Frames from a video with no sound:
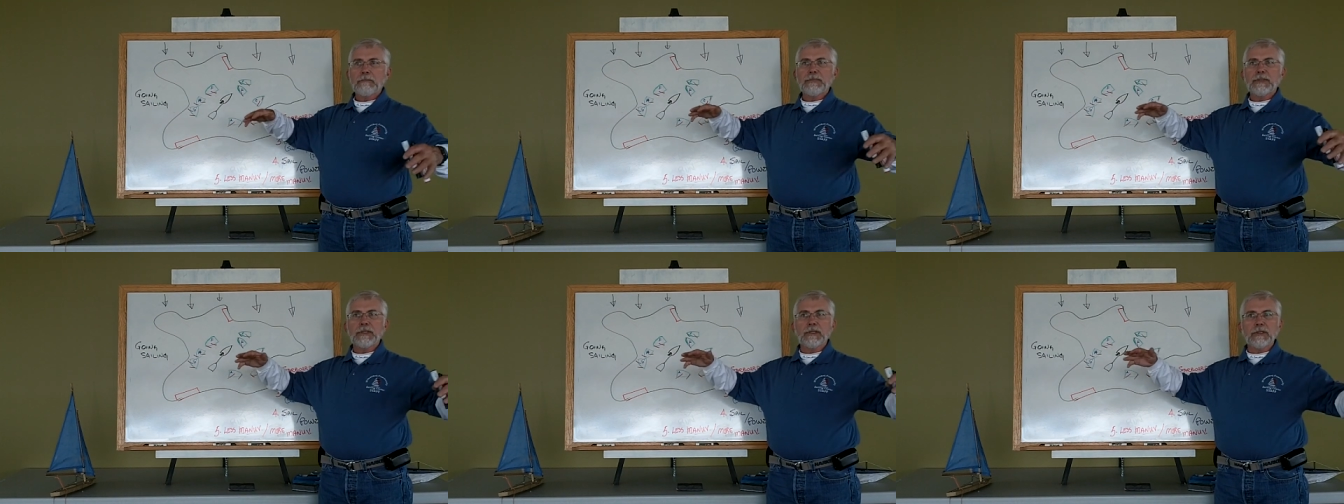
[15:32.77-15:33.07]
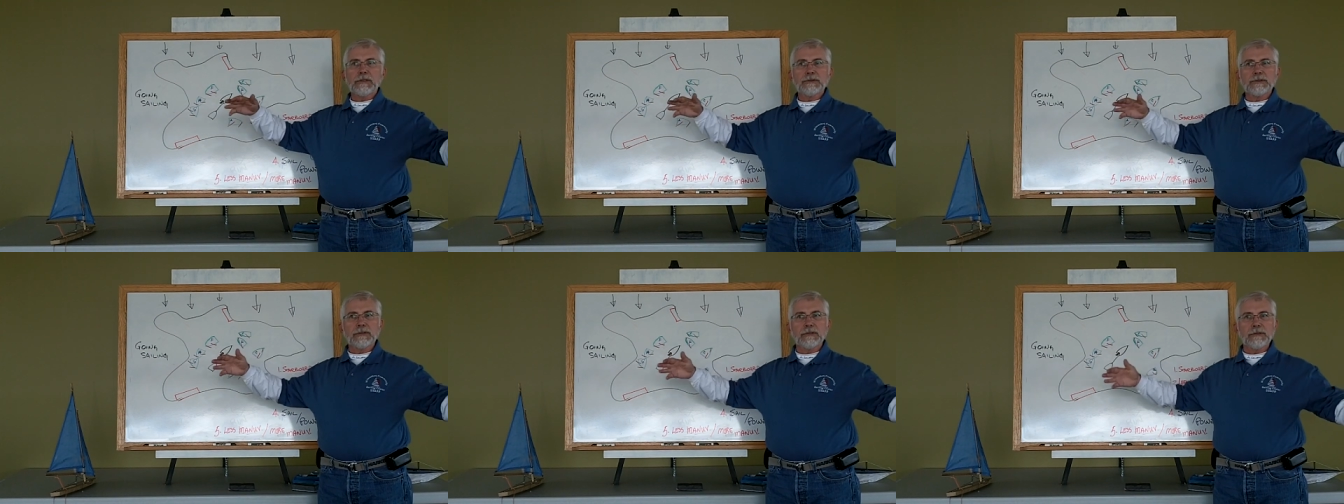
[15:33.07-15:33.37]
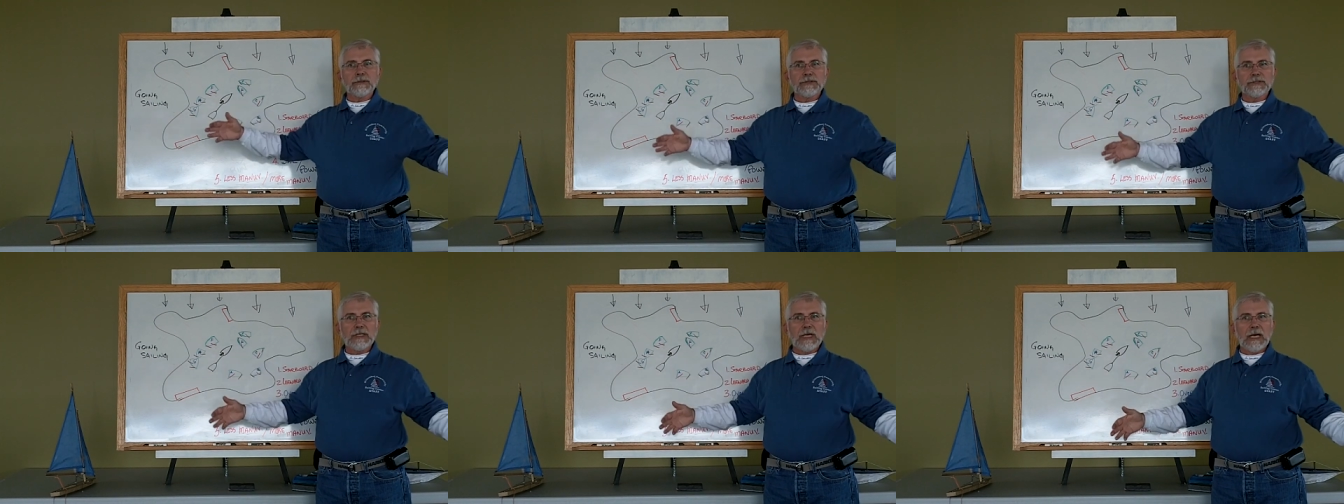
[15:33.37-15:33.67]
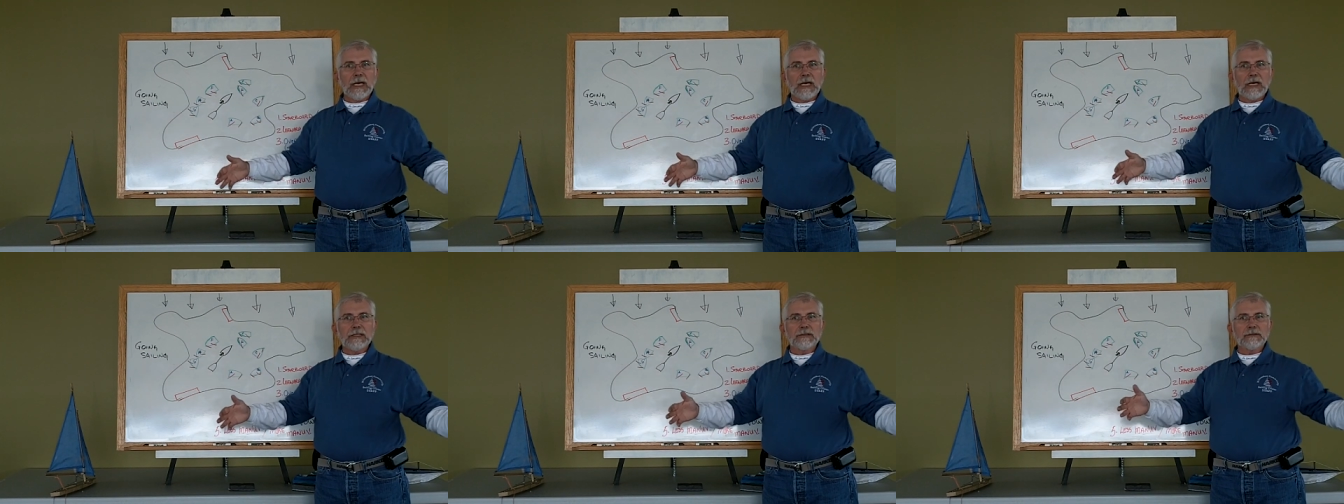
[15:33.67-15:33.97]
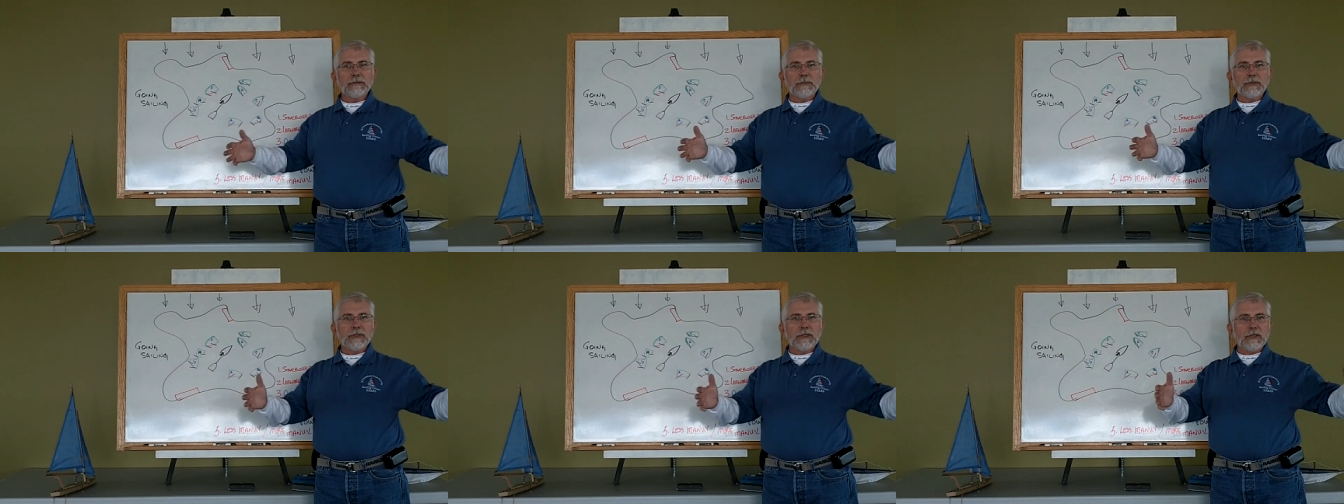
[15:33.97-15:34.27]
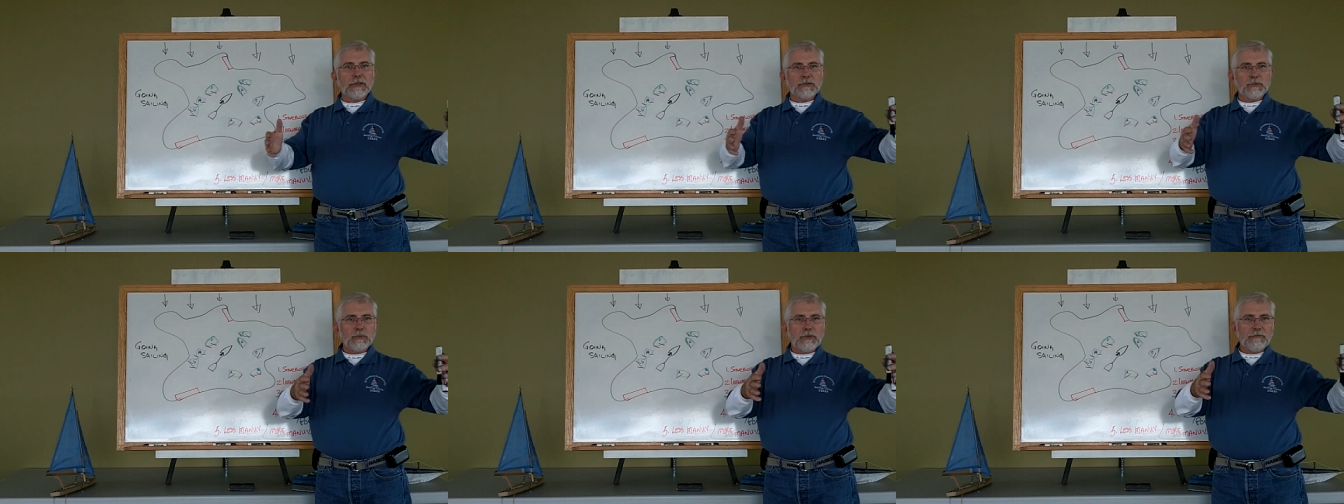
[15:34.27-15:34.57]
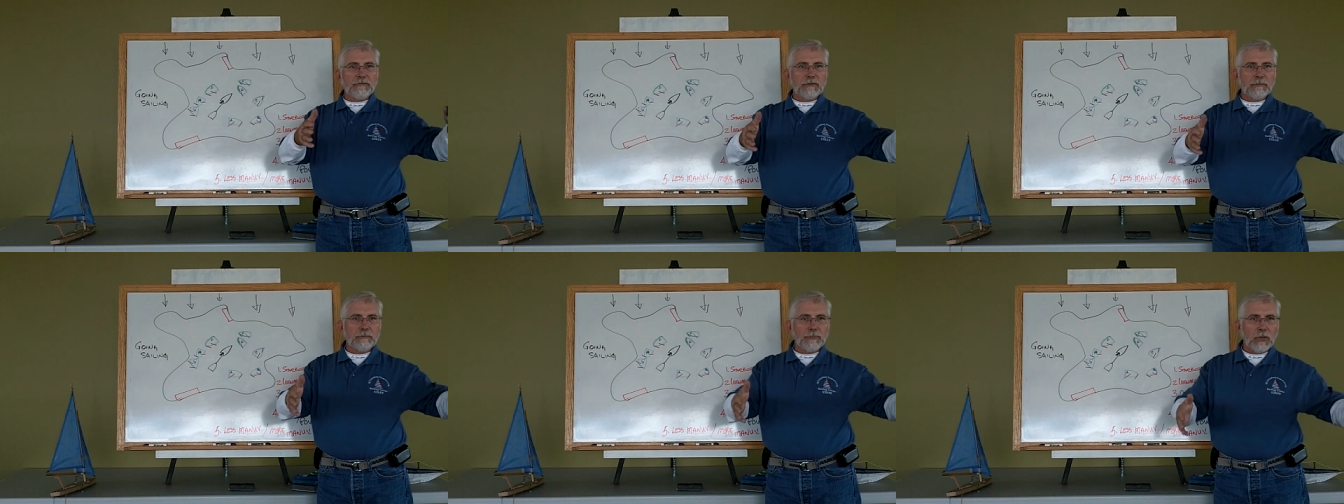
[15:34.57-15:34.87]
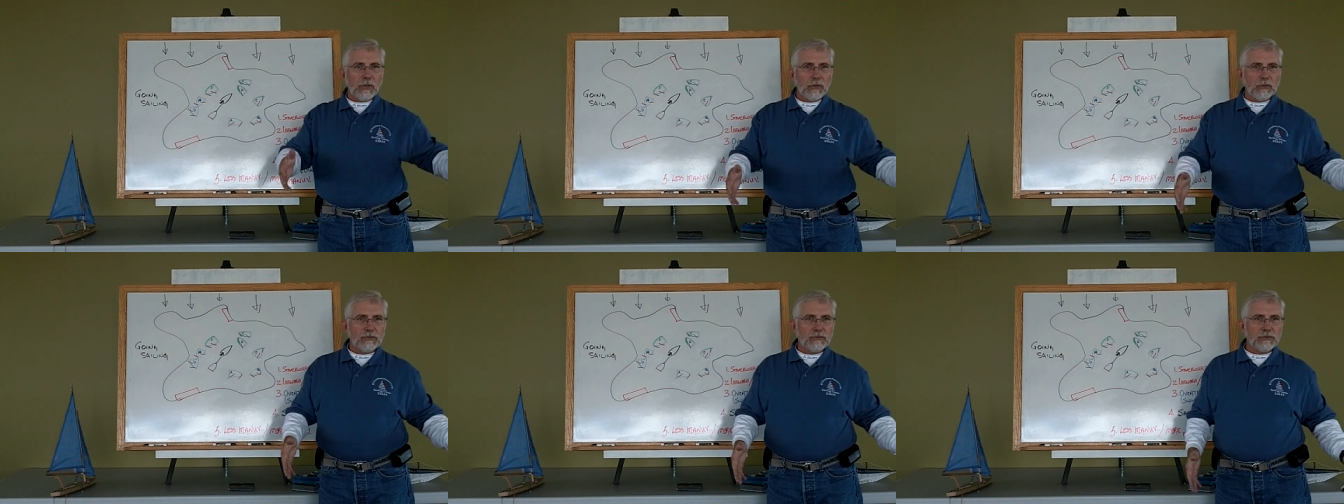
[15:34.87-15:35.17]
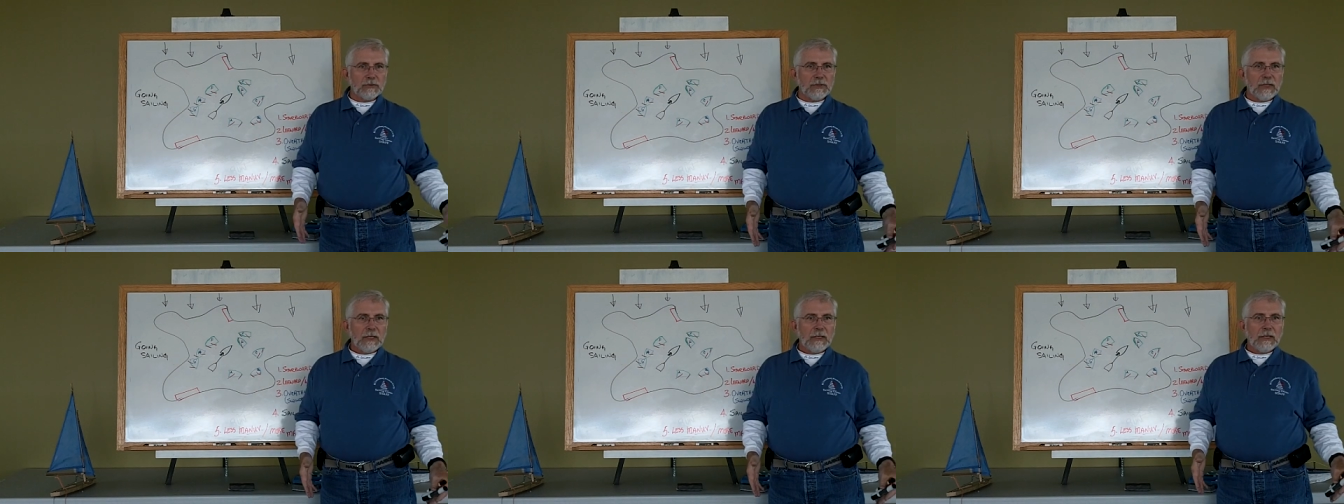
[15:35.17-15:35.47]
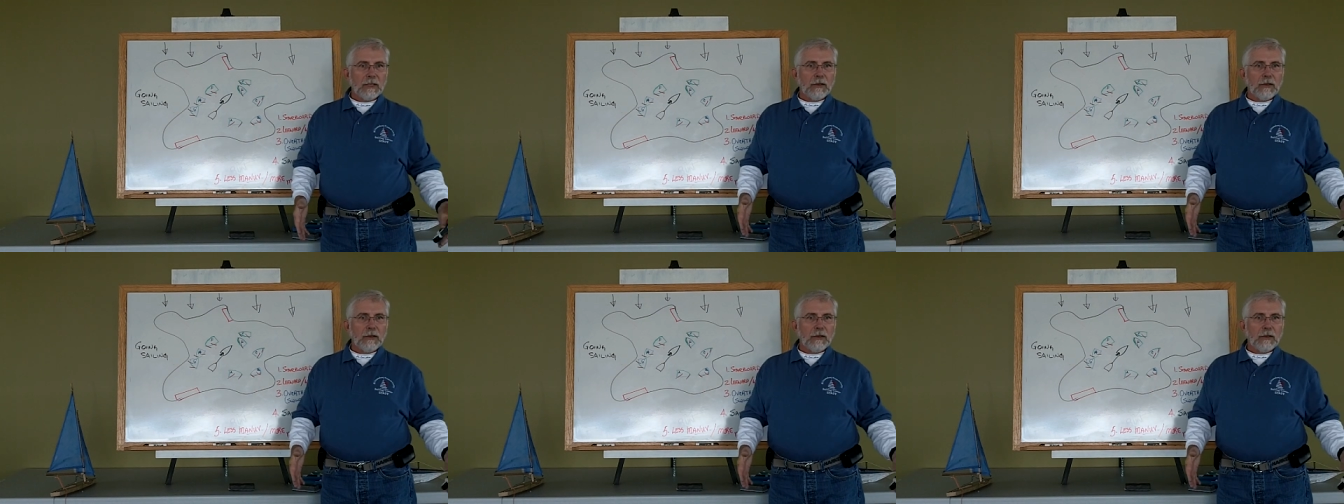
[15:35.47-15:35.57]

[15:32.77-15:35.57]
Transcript: because of their size, or because we've imposed